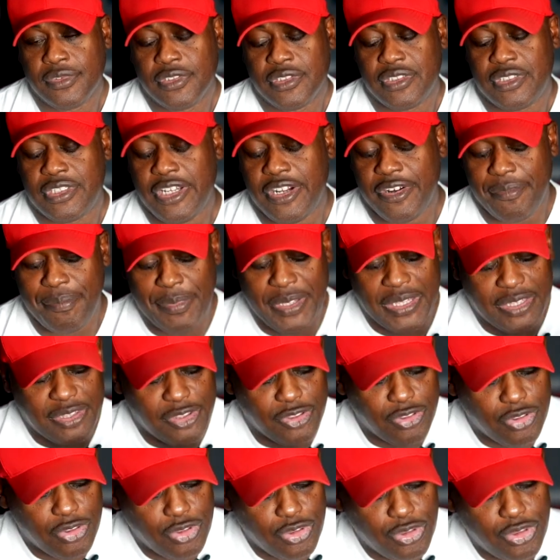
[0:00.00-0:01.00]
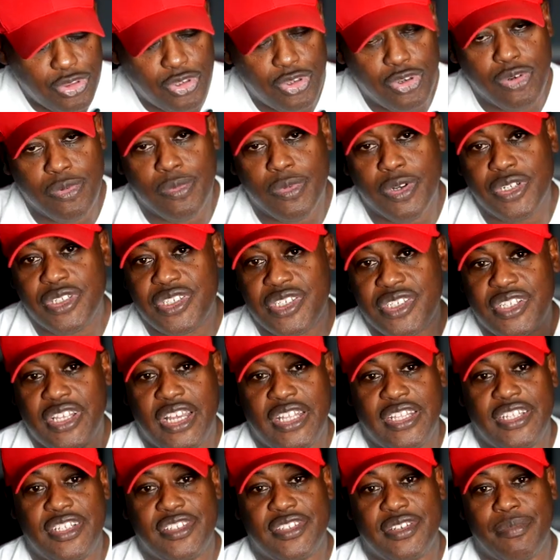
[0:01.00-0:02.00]
There have been numerous
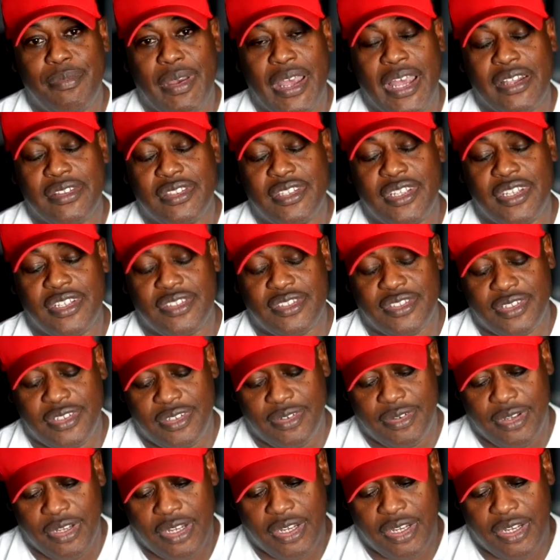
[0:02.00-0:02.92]
studies about this.